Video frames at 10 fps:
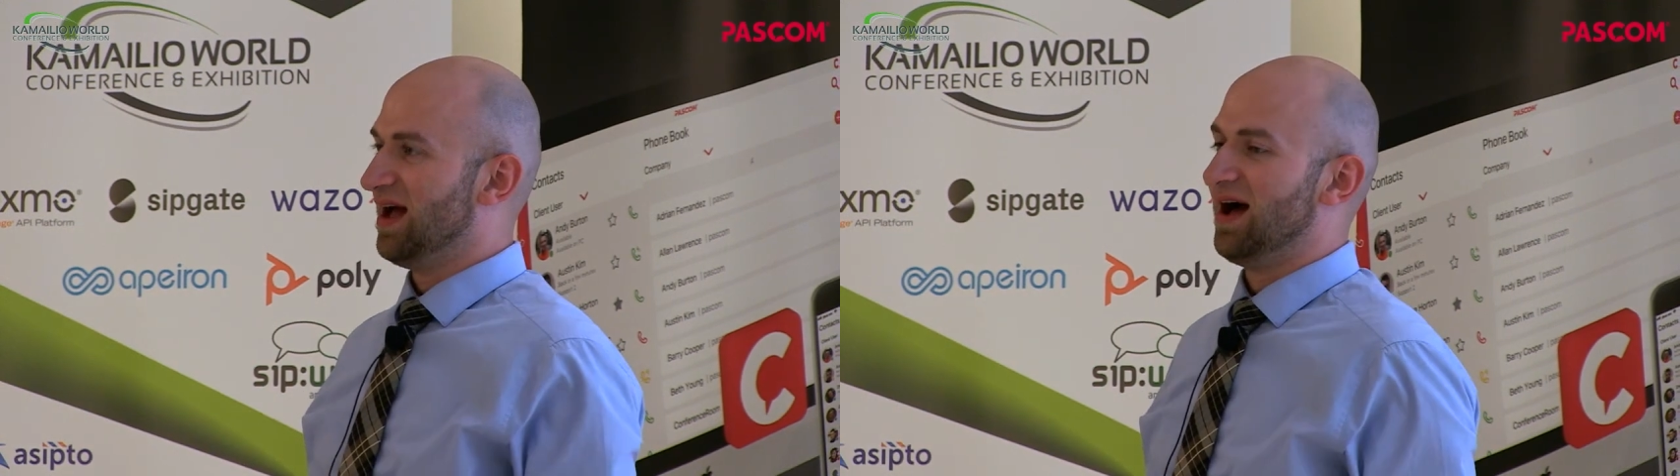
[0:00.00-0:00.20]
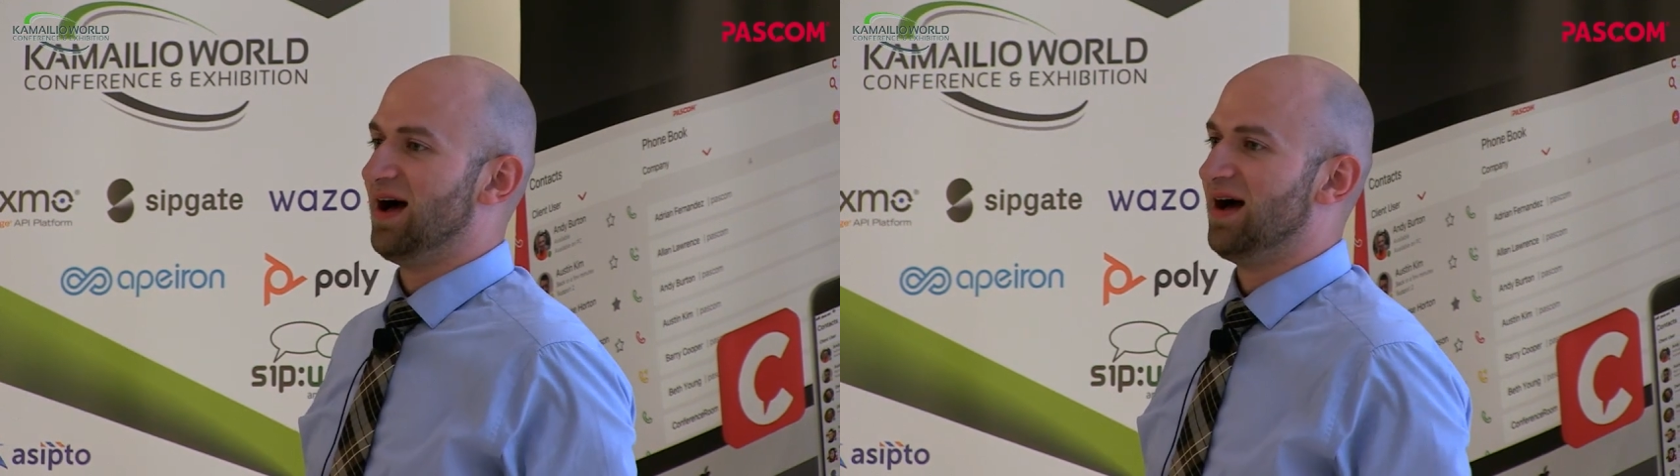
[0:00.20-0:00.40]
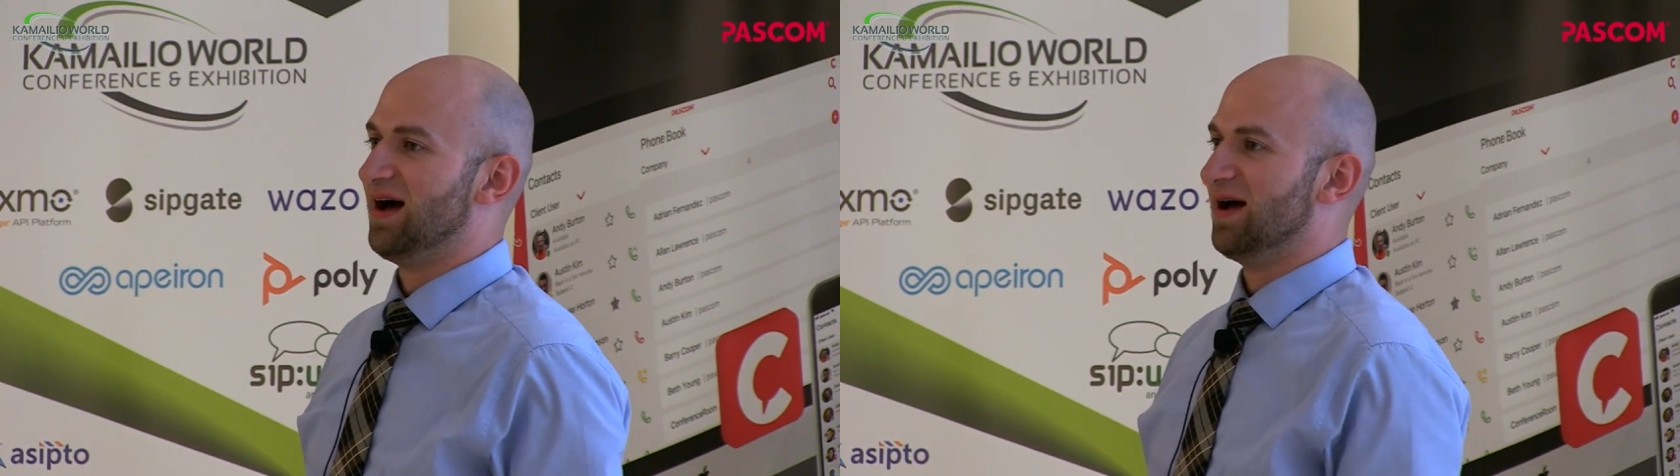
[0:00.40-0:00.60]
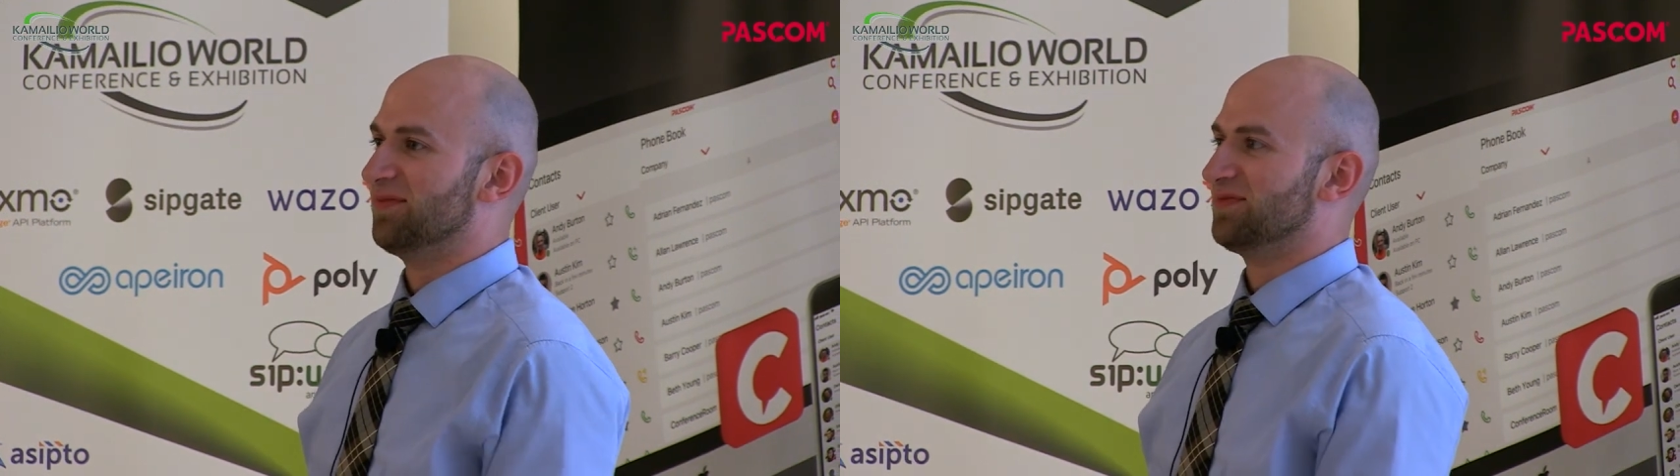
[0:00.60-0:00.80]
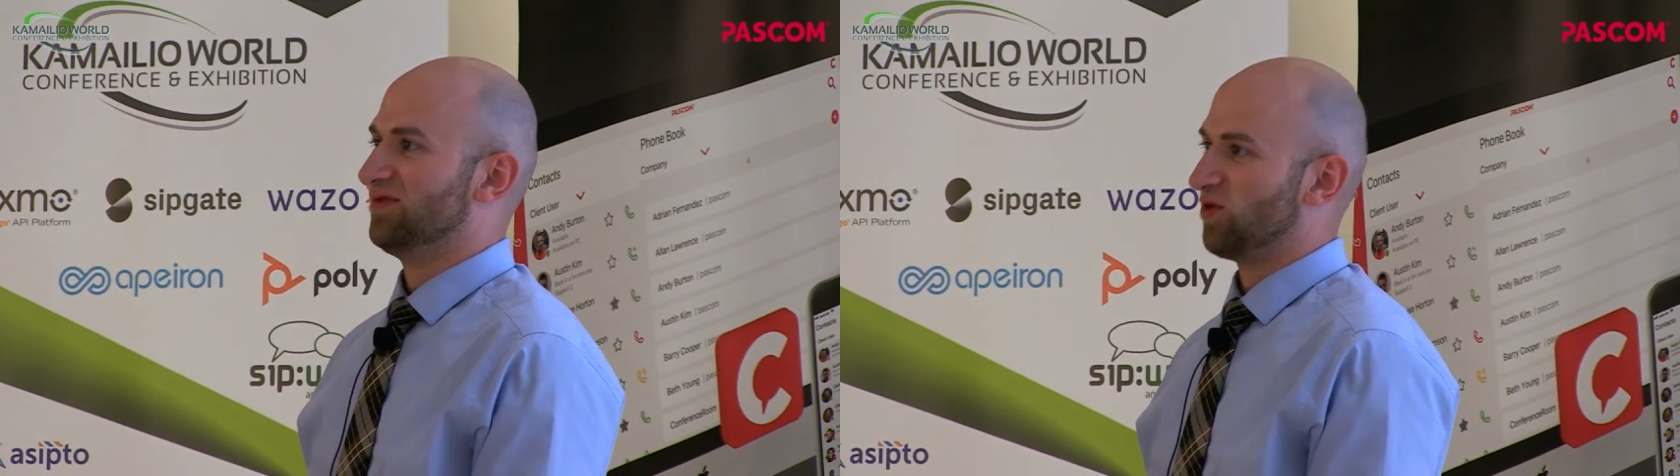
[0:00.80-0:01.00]

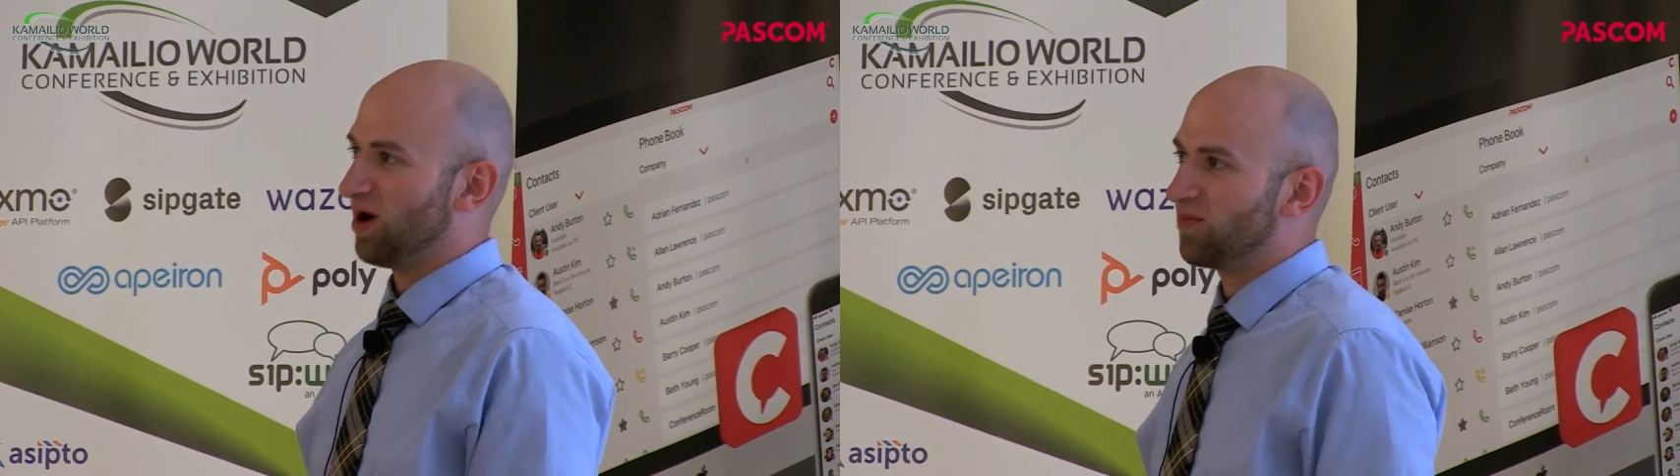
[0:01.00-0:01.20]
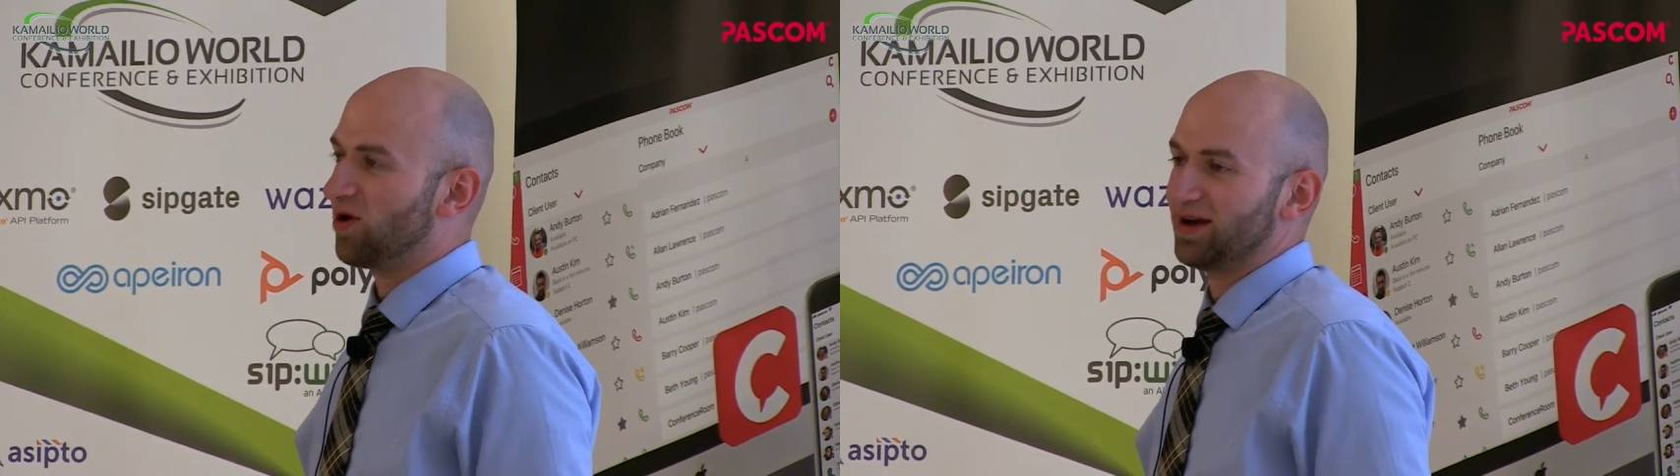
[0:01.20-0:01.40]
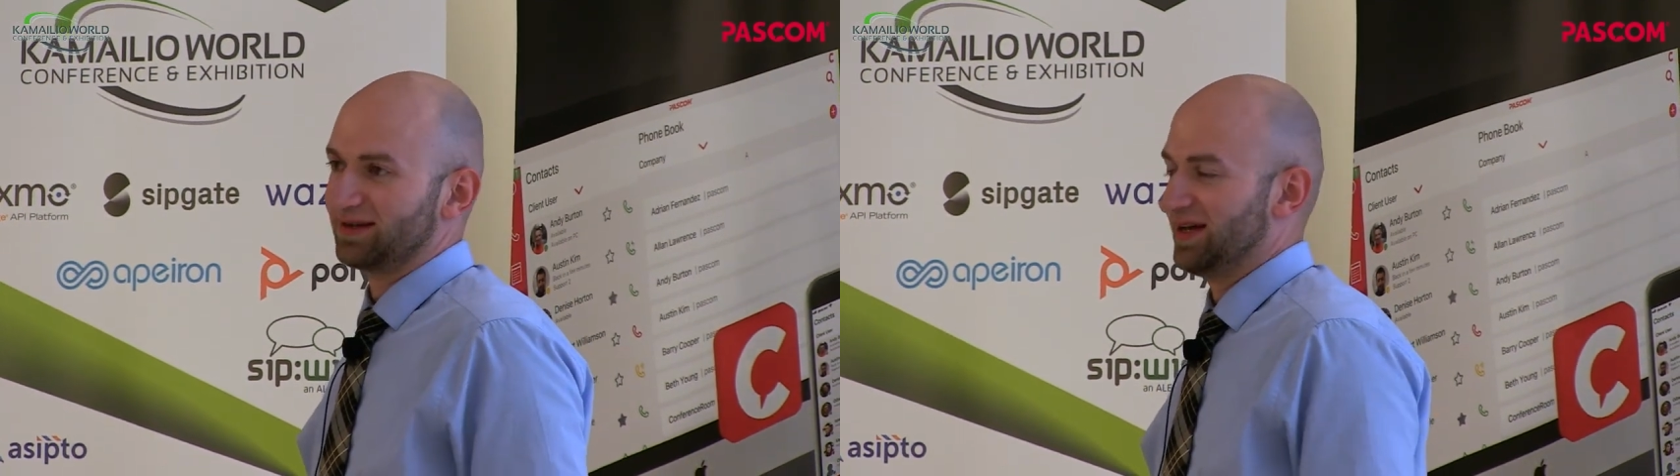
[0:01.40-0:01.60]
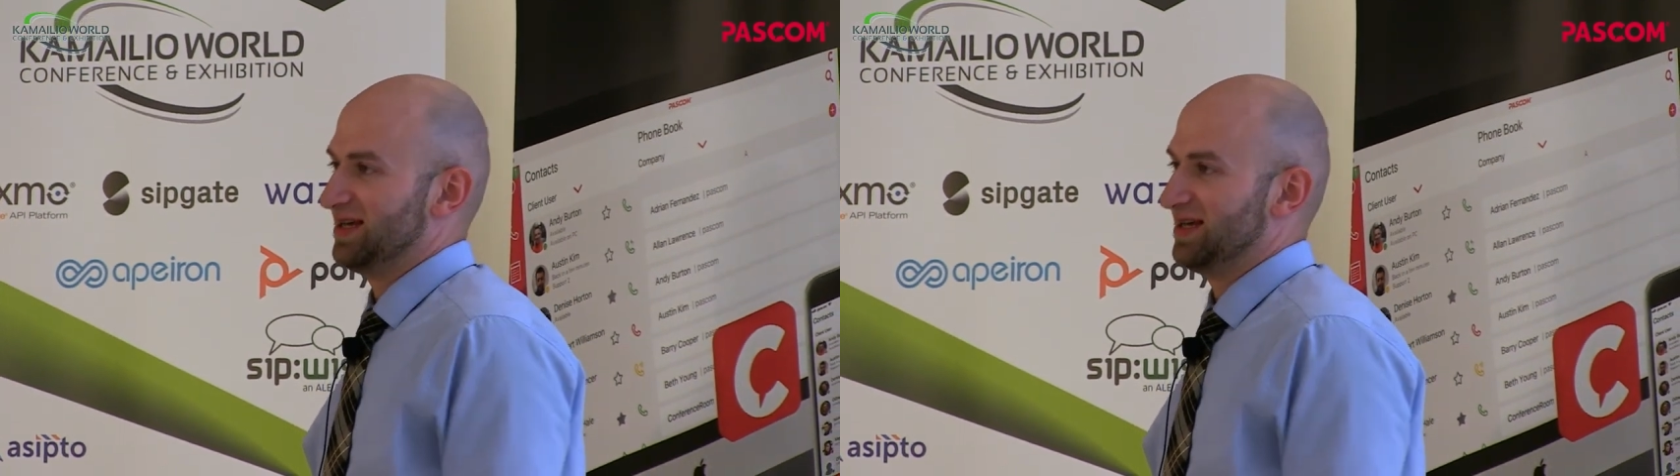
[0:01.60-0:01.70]
For our product,